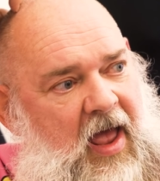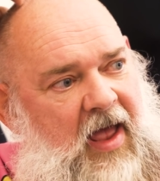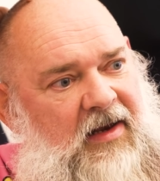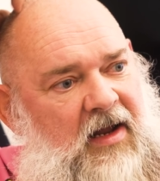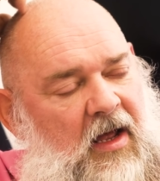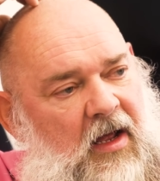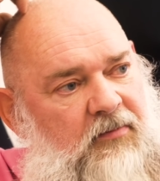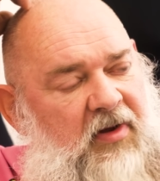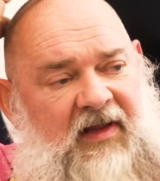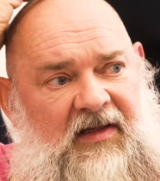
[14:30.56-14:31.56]
And
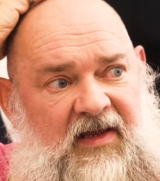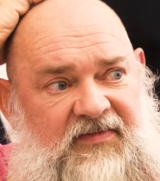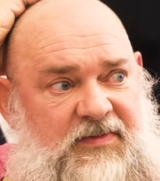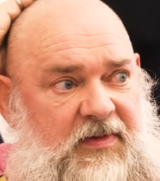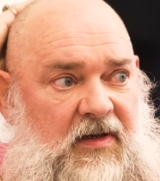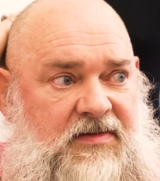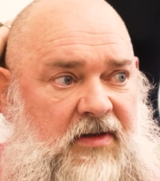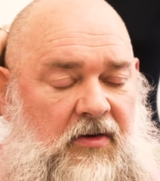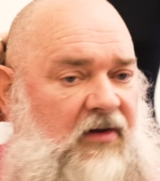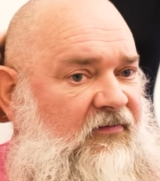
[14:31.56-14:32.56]
but that gives me also
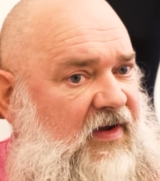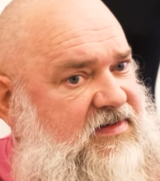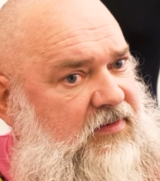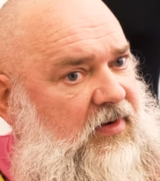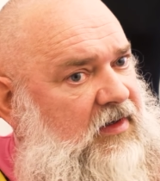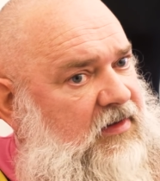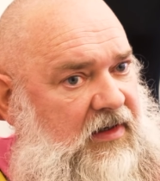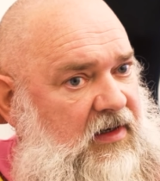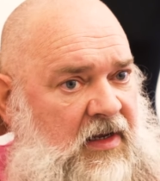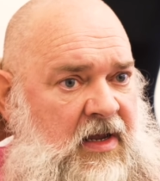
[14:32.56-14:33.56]
a lot of flexibility.